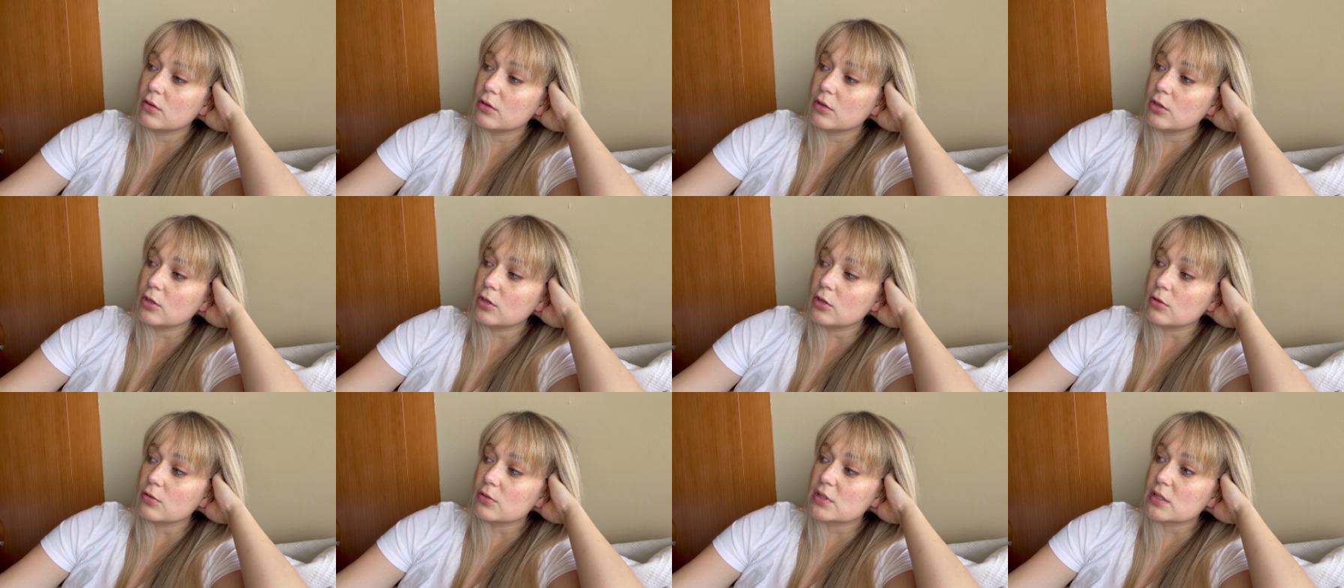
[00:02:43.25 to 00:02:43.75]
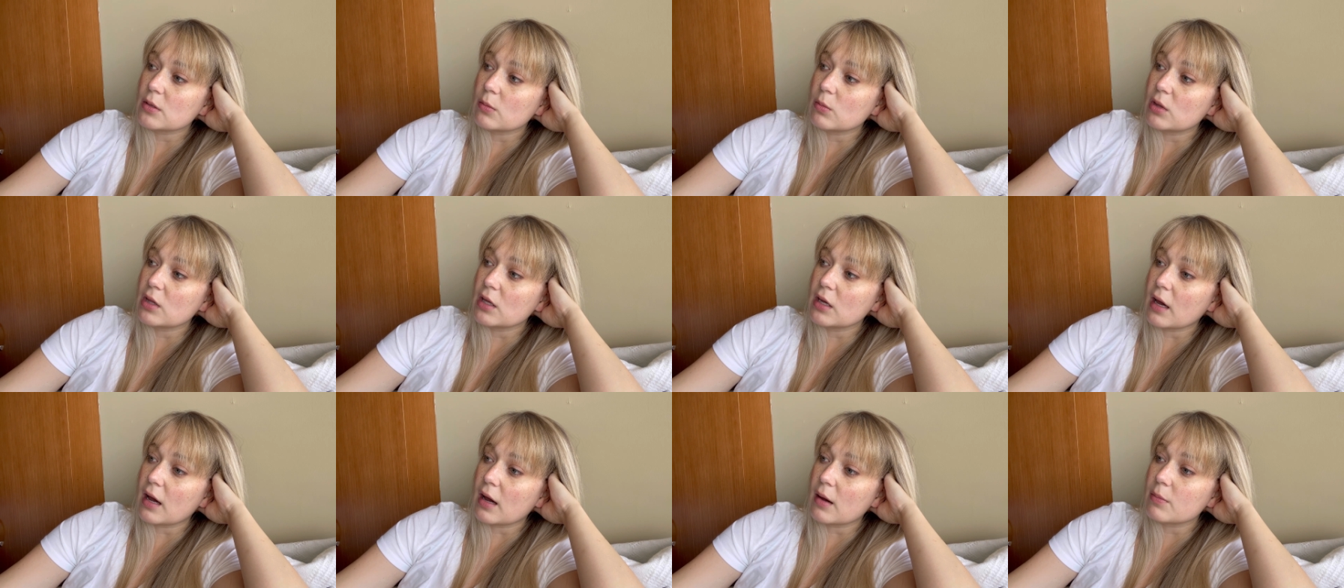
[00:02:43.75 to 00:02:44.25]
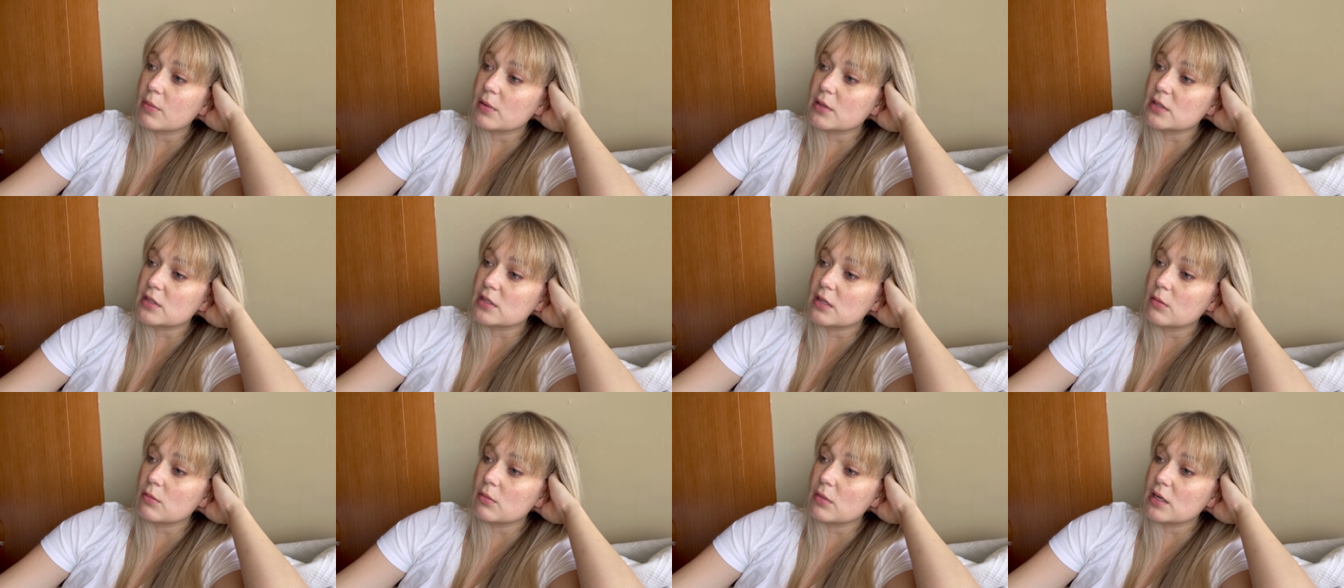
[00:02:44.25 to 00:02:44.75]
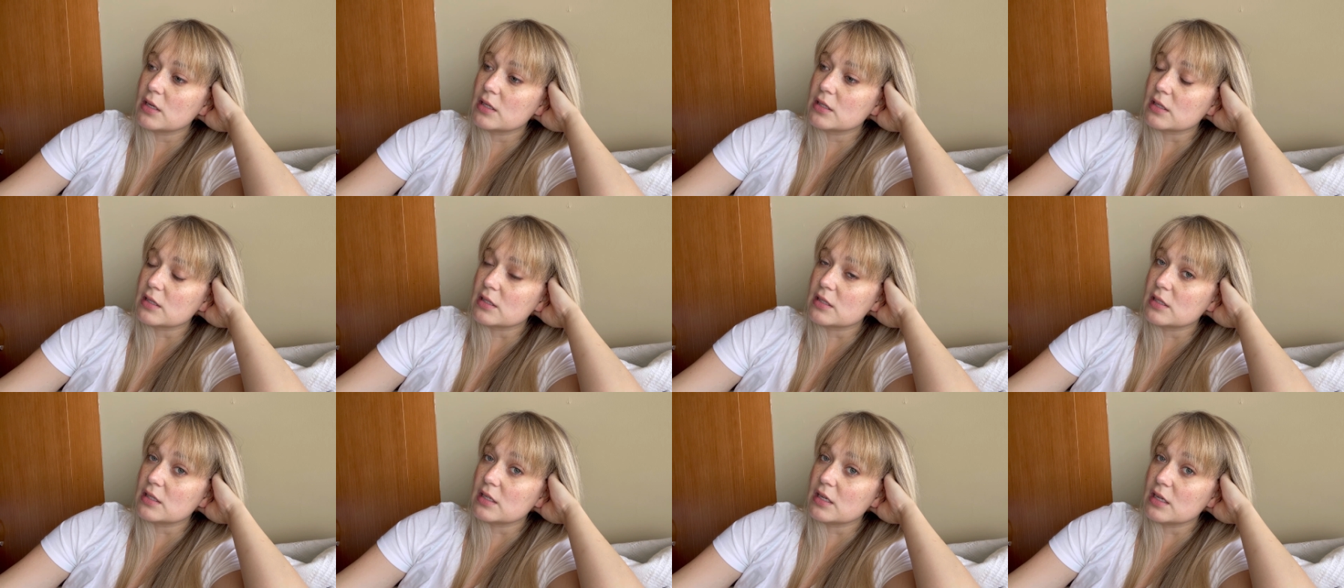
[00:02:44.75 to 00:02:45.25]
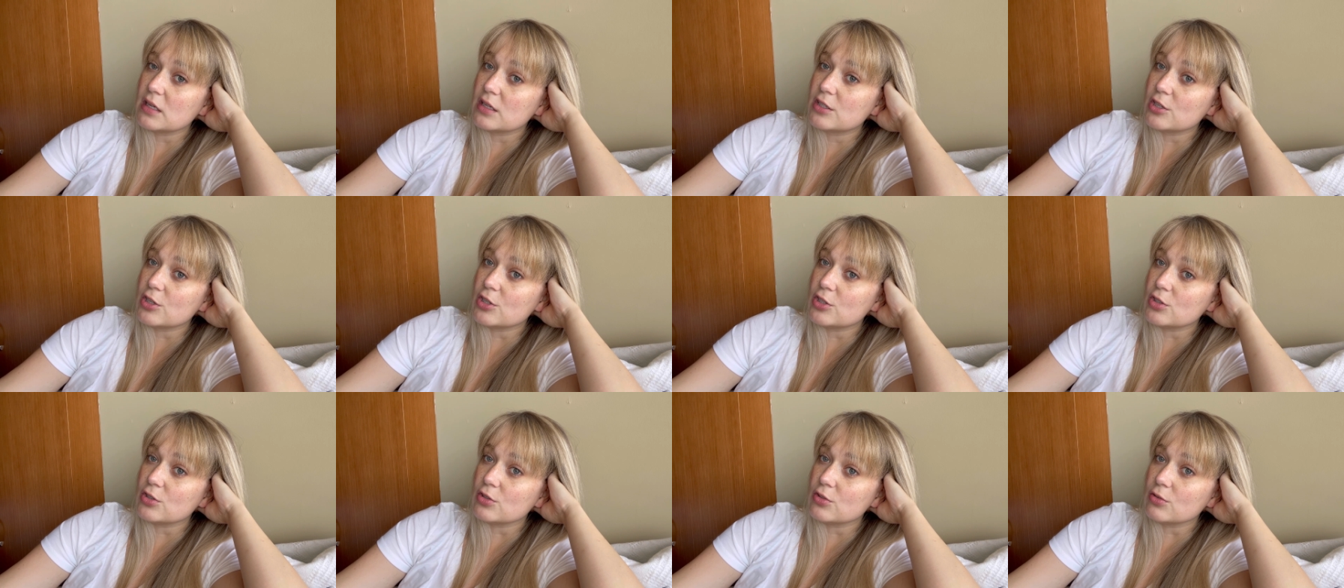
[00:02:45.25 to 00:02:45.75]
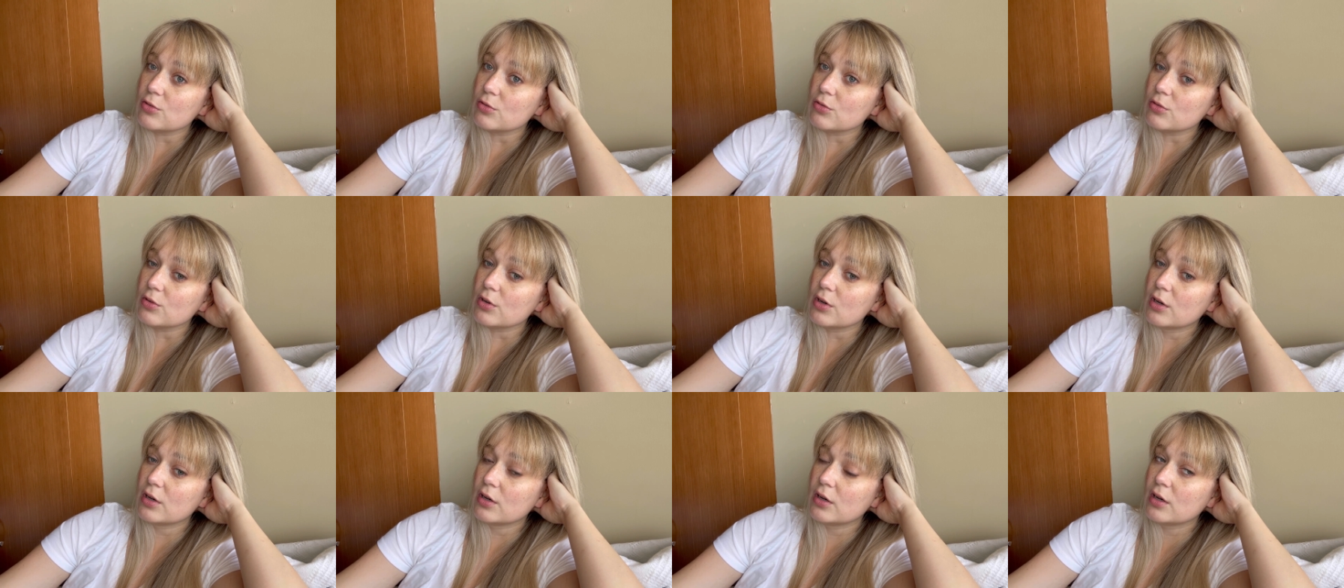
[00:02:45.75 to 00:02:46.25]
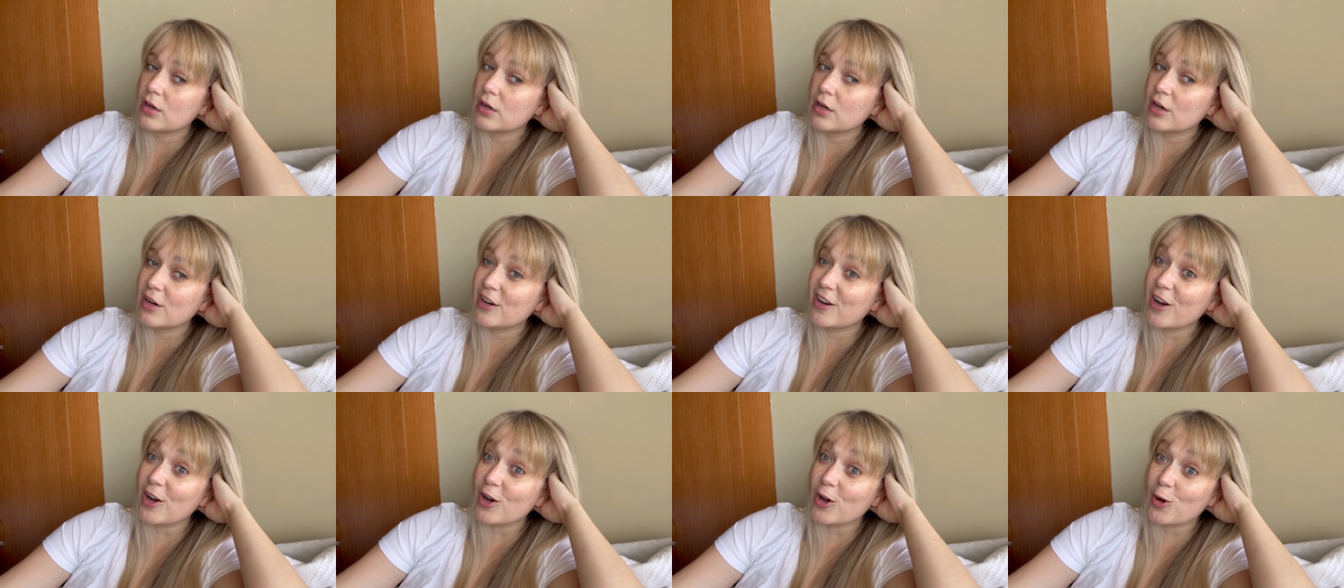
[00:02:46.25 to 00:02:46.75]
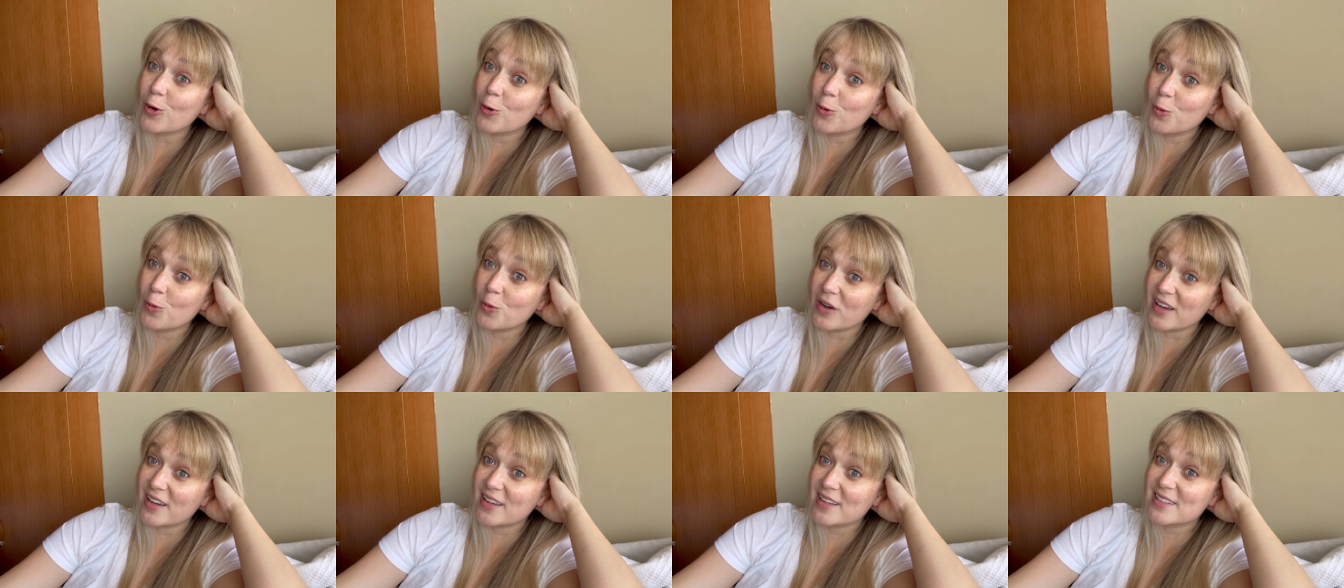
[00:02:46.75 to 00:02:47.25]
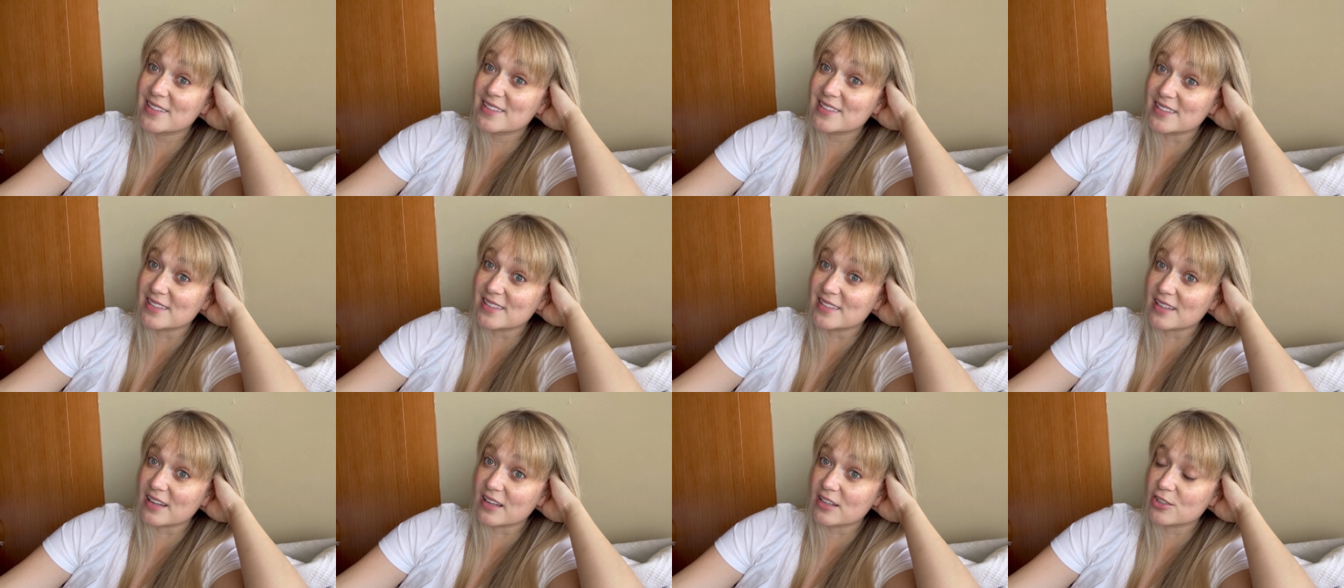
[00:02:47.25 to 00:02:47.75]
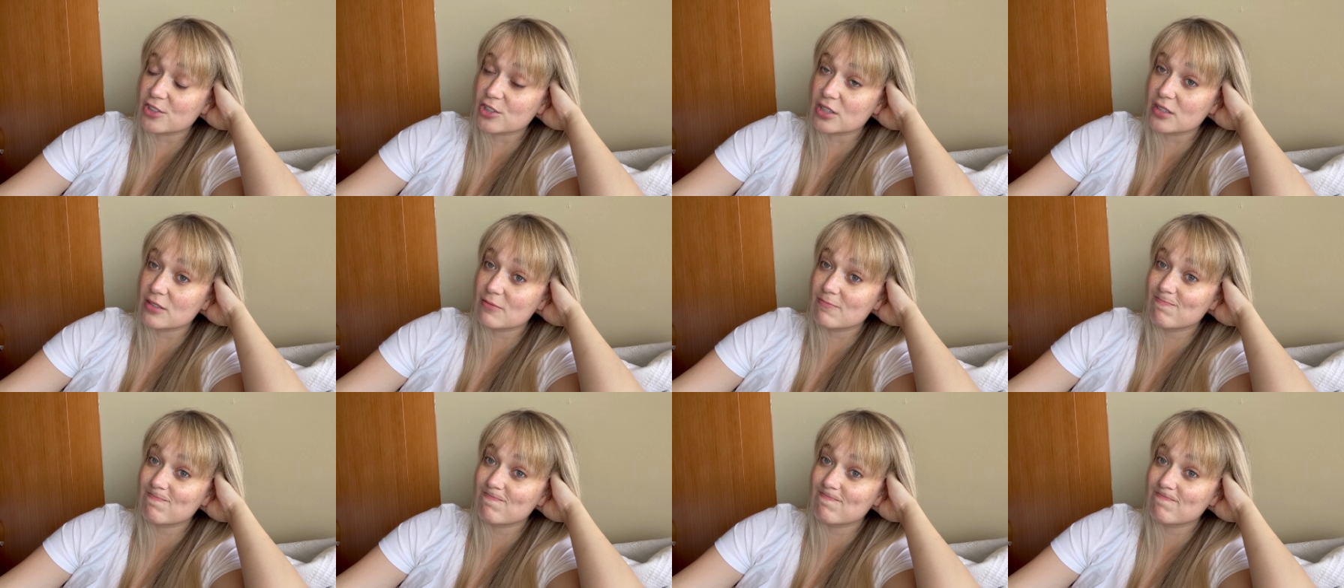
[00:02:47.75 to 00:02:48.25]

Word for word: you know, something happens that makes us need to do a quick C-section.